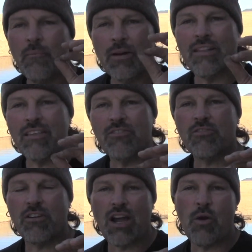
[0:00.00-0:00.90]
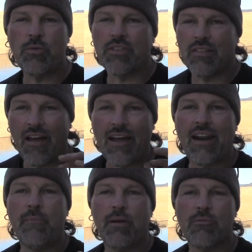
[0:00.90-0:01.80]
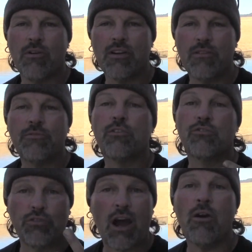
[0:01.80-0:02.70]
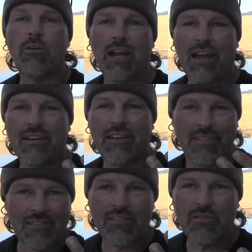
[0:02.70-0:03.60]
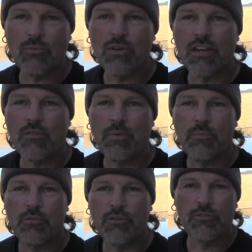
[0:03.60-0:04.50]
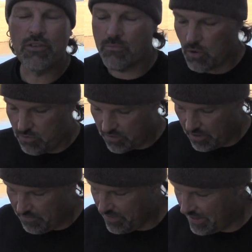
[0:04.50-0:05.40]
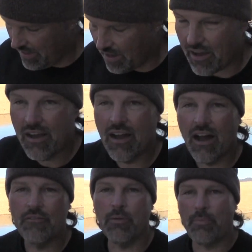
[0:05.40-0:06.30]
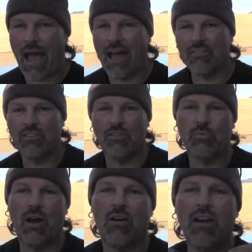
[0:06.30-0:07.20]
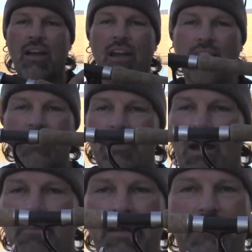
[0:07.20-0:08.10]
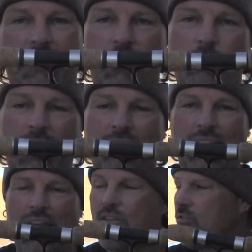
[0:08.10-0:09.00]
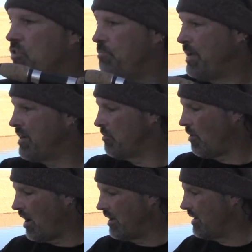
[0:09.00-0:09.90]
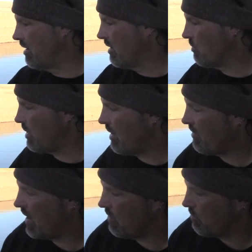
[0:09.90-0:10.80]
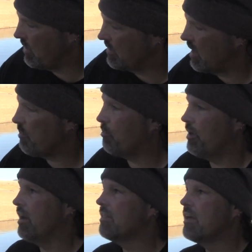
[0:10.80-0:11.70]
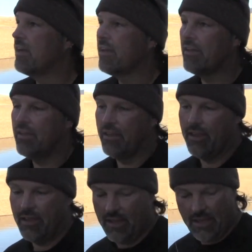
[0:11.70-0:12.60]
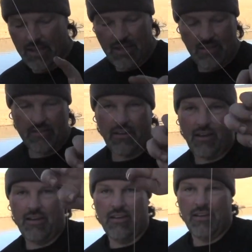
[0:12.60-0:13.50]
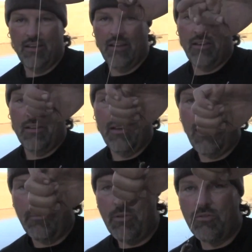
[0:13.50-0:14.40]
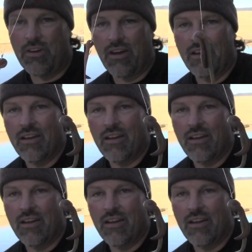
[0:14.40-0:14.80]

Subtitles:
but let's start out with the line I've been running for trout, and this is the one that's been producing most of the bass as well. Just got my, you know, my standard spinning rod here, and what I've got it rigged up with is I'm using